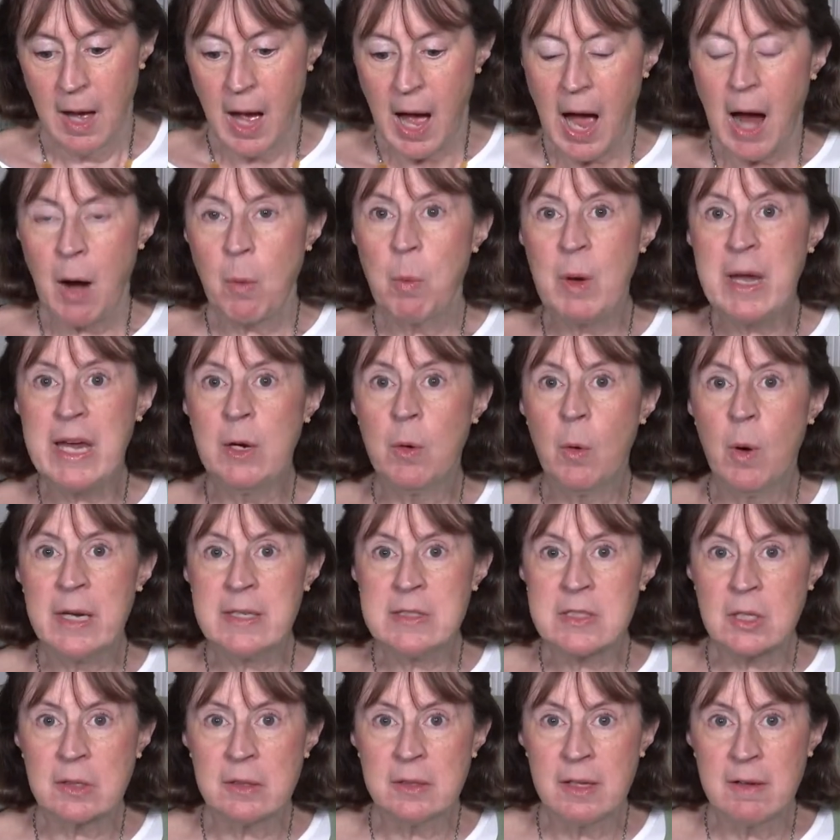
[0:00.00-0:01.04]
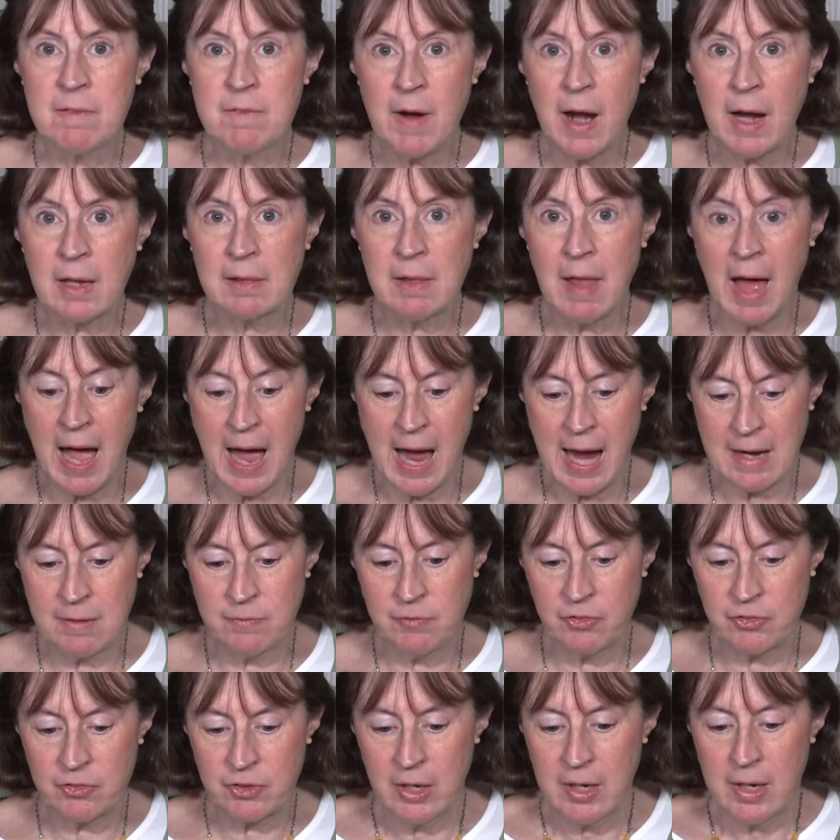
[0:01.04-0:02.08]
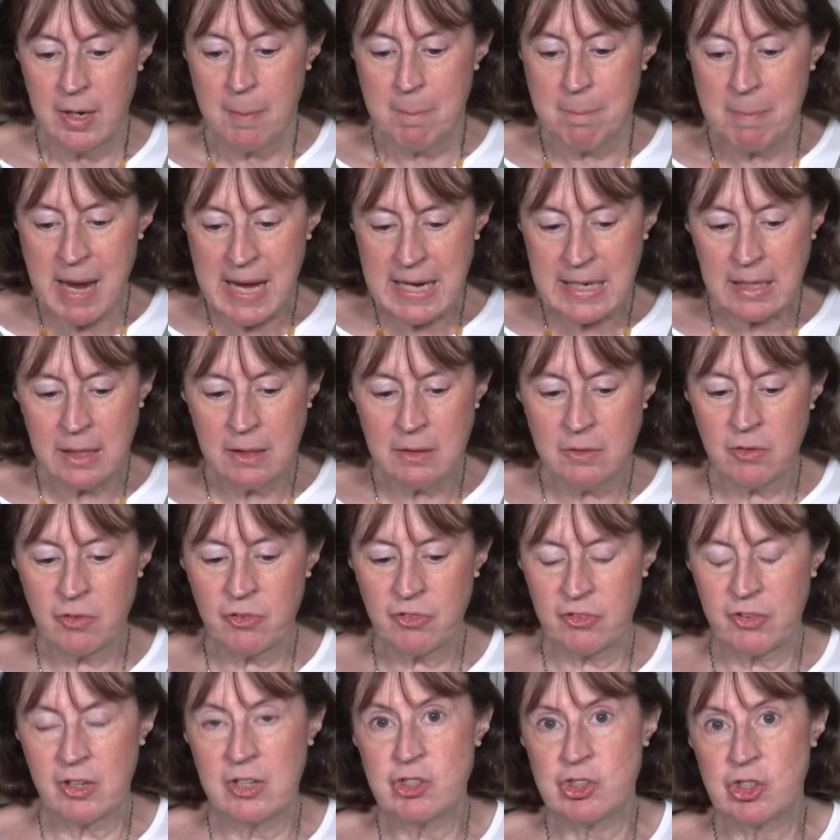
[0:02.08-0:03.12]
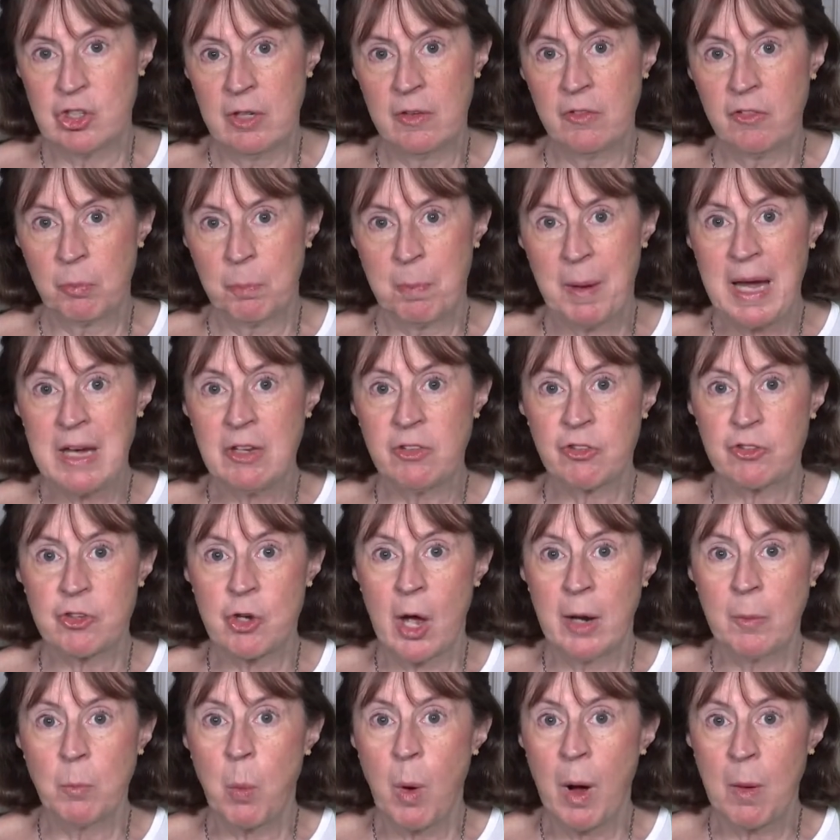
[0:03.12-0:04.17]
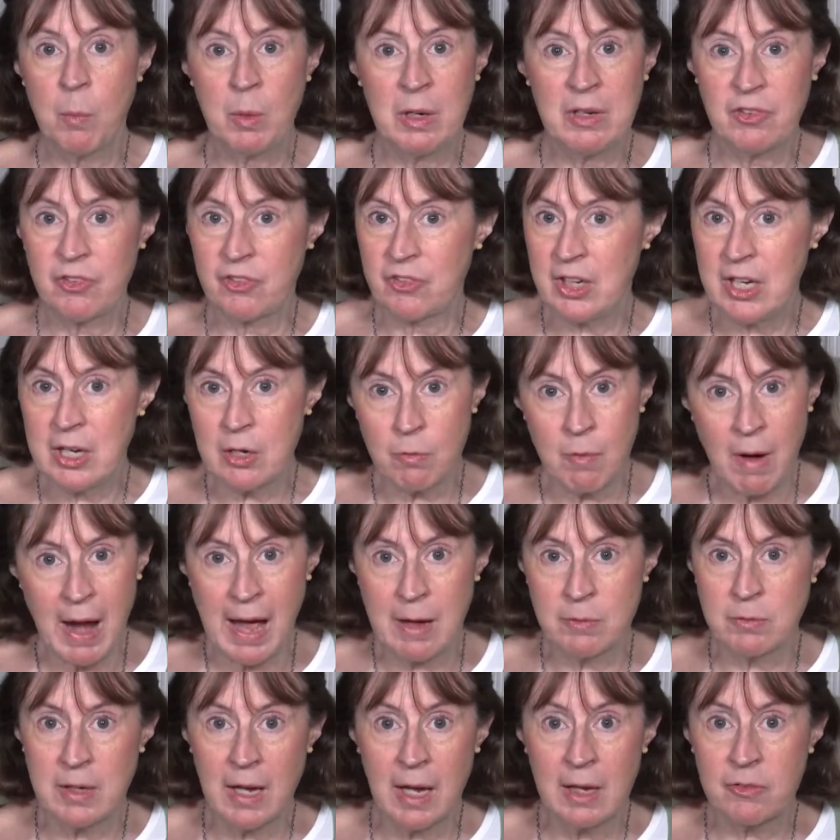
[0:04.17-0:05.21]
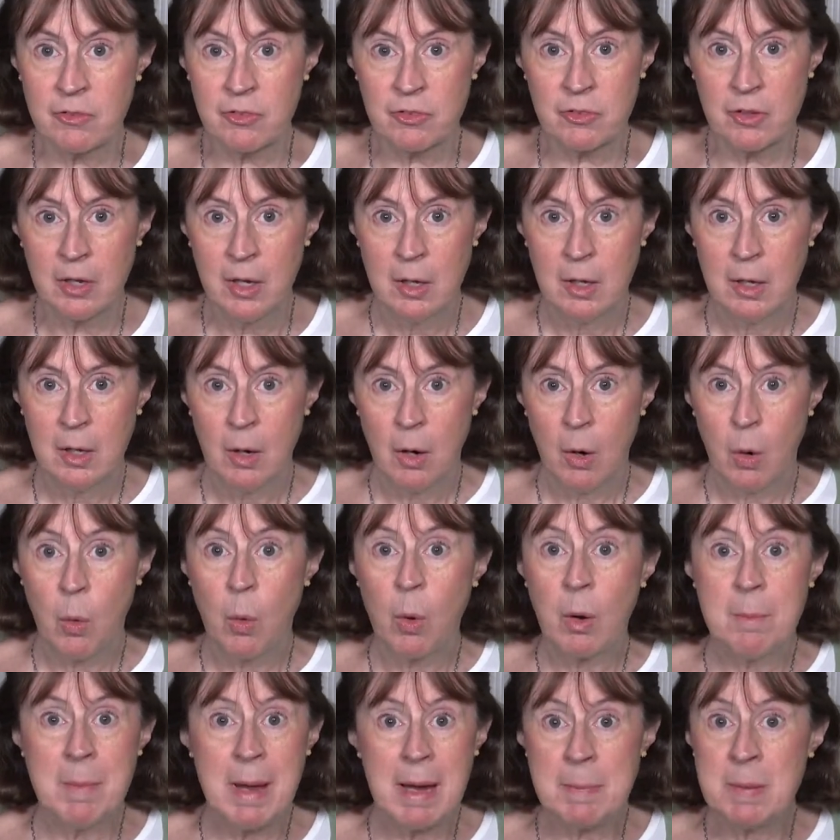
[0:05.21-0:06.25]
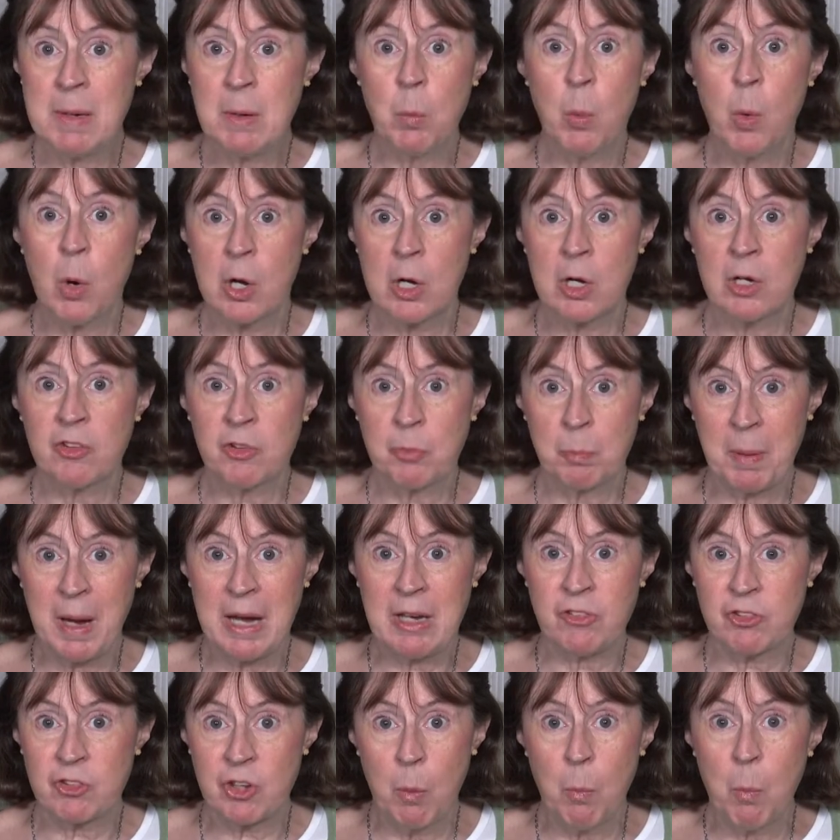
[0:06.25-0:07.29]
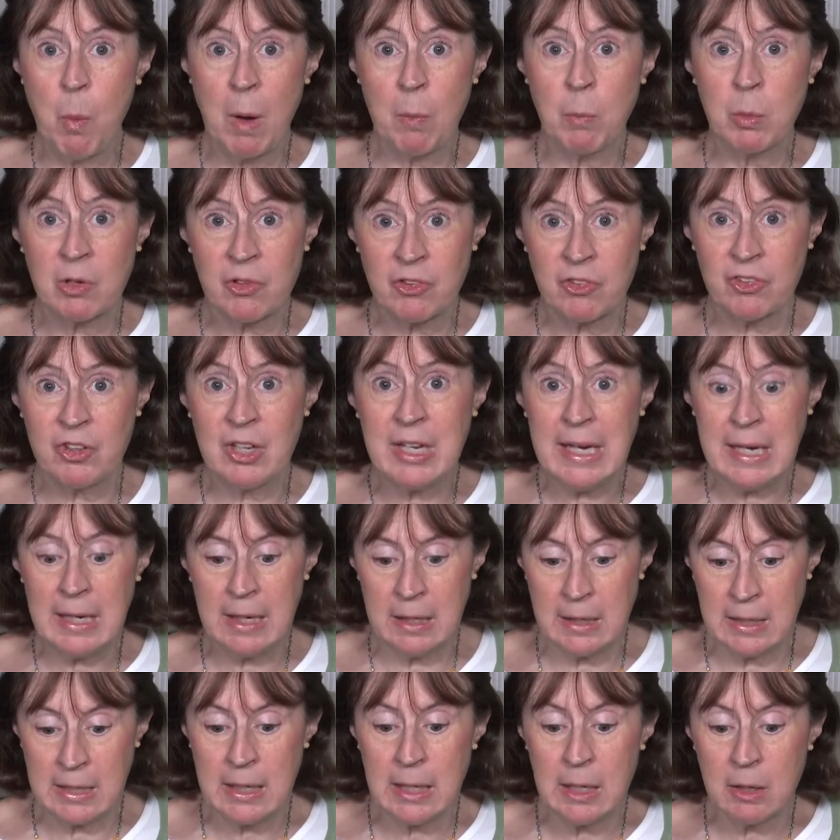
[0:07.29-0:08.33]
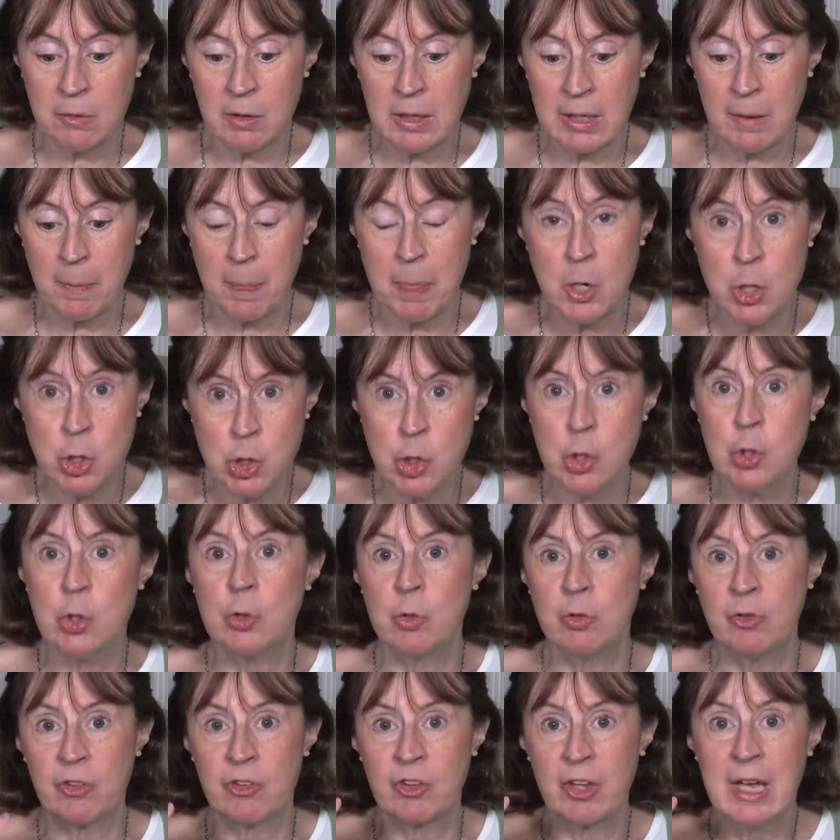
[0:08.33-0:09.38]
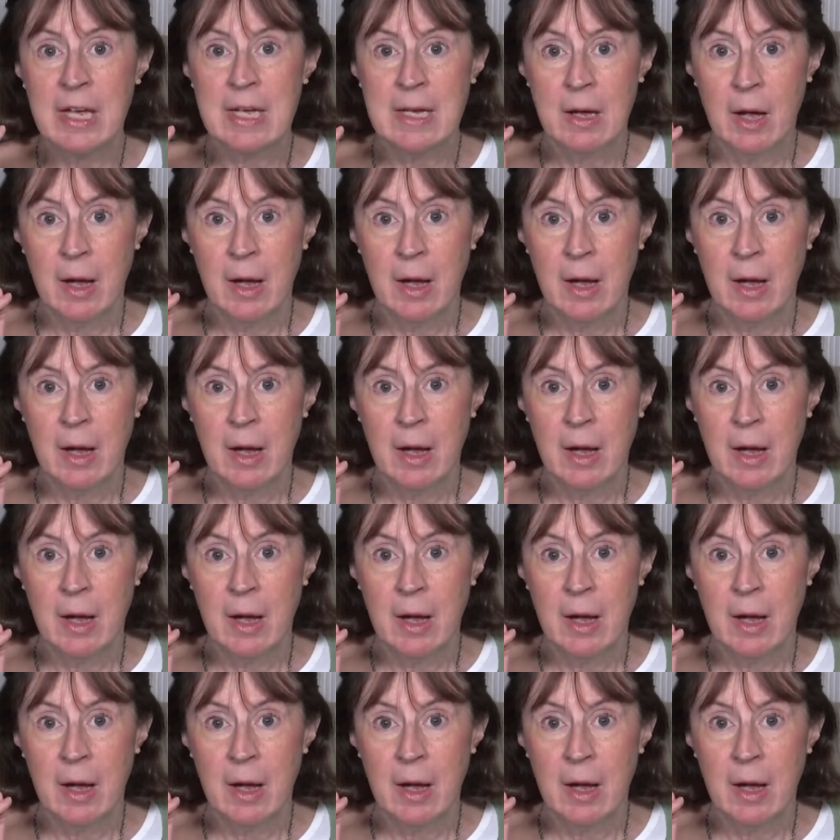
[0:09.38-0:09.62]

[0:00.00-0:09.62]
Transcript: Are we going to live our lives making decisions based on what we see around us, or maybe worse, based on what we're seeing and hearing in the news